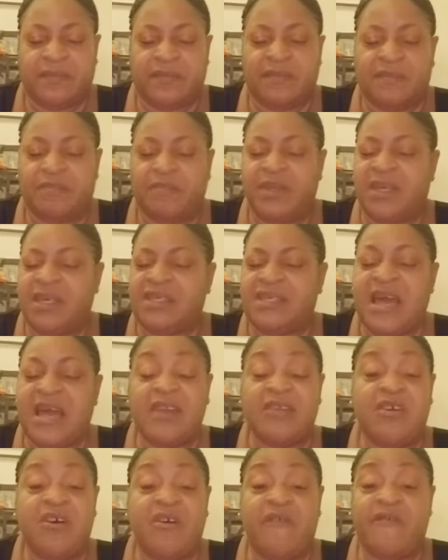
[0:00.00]
Because I
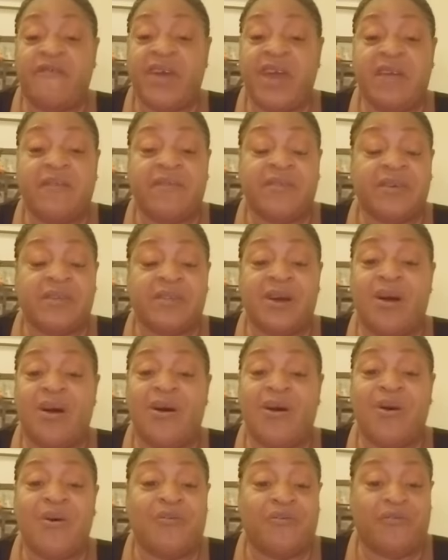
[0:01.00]
know favor is
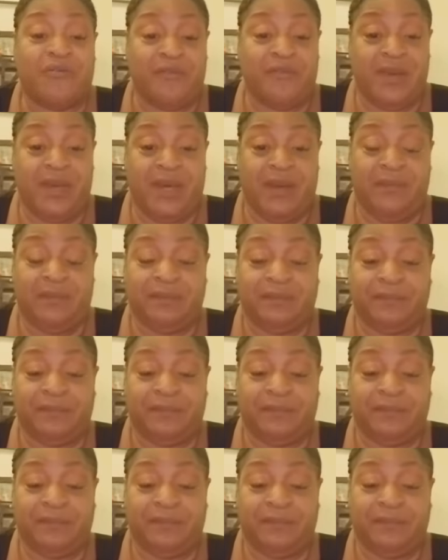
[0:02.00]
all over me.